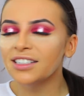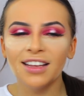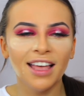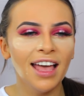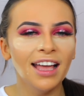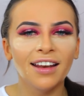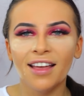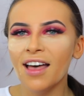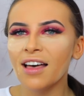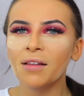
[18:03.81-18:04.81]
Shine
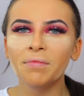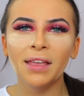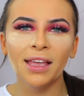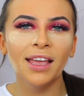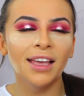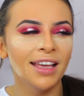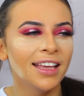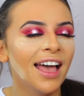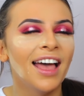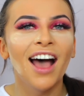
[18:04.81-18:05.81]
on
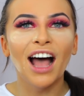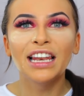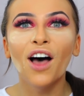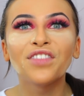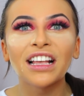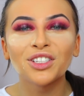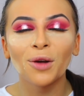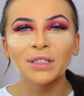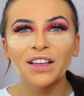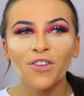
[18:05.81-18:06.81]
me. I love that
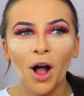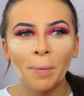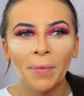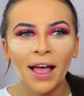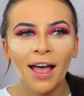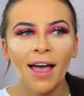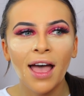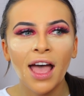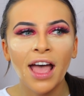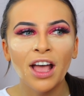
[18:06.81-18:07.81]
song. What's it from?
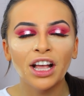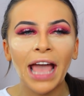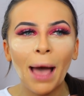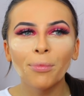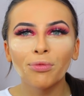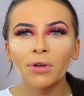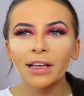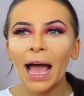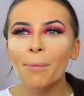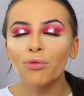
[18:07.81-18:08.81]
Camp,
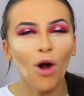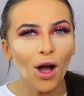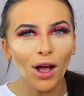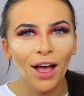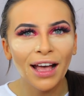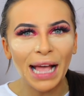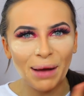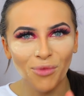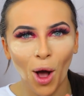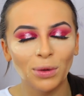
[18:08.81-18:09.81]
Camp Rock?
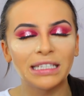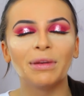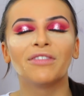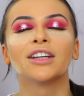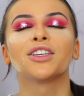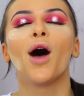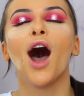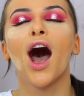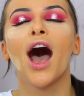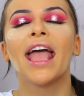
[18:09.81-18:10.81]
Camp Rock with Demi Lovato.
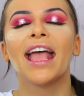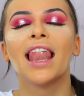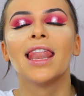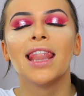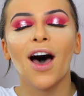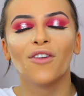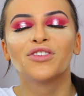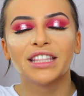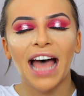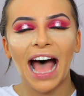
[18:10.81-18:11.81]
I
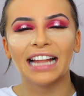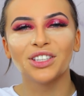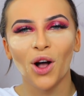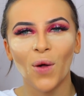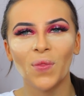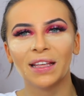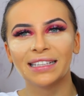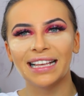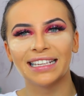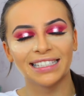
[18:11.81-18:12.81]
love that on the
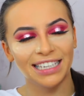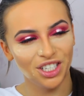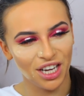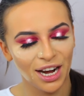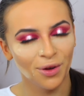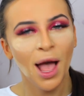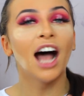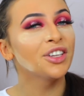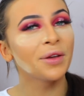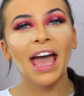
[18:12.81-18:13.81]
Disney Channel.
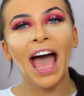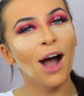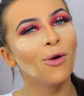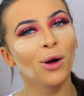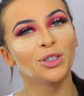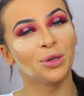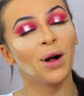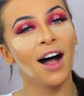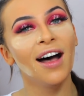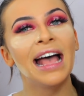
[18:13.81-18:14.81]
I don't care how old you
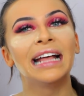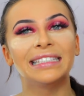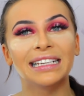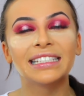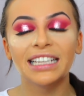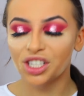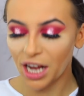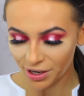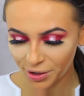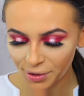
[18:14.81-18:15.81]
are, Disney
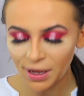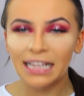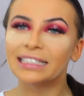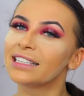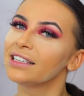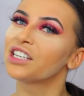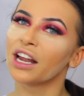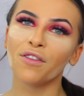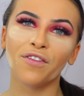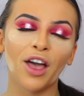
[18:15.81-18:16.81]
Channel, Disney
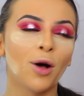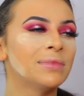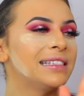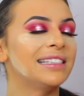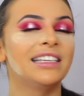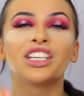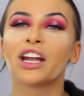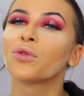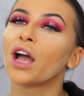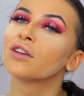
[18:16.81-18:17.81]
Channel films, Disney
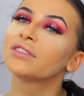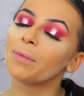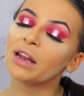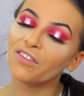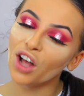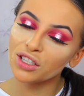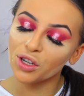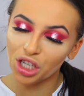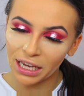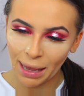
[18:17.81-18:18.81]
Channel girls, Demi
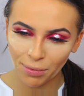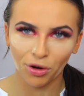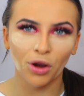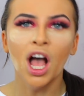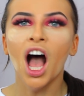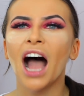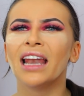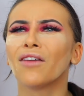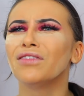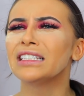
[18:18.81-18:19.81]
Lovato, she came through.
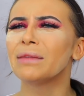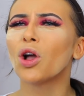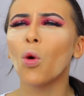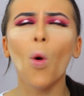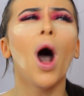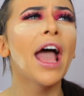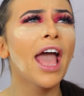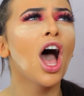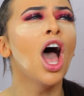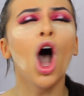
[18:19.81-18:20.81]
I love Lizzie
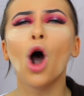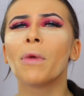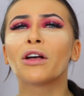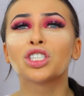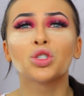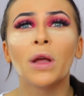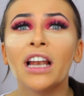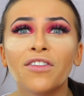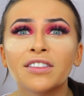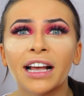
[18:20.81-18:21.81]
McGuire. Oh my God,
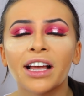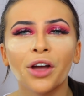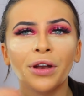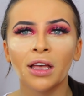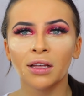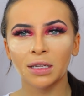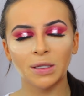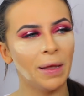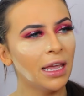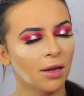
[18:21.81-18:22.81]
Sweet Life of Zack and Cody.
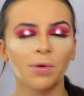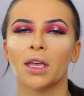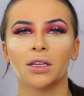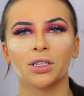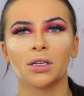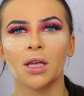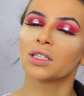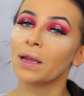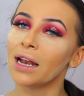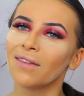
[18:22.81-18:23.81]
Speaking of which,
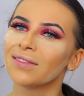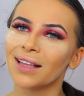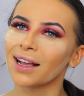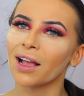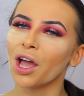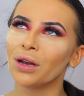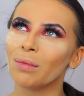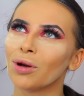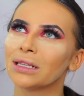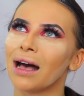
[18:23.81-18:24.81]
Sweet Life of Zack and
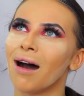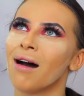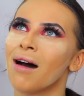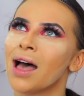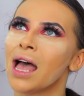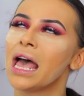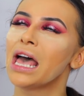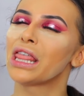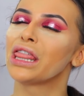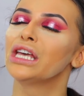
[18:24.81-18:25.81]
Cody boys are
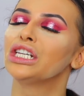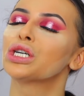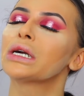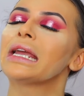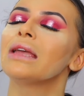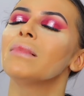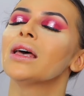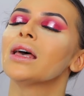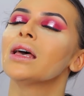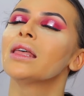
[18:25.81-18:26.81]
the dream.
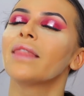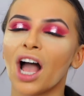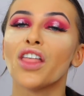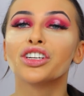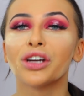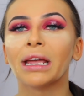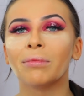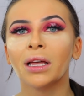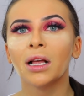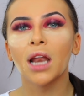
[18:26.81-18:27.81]
They are the dream.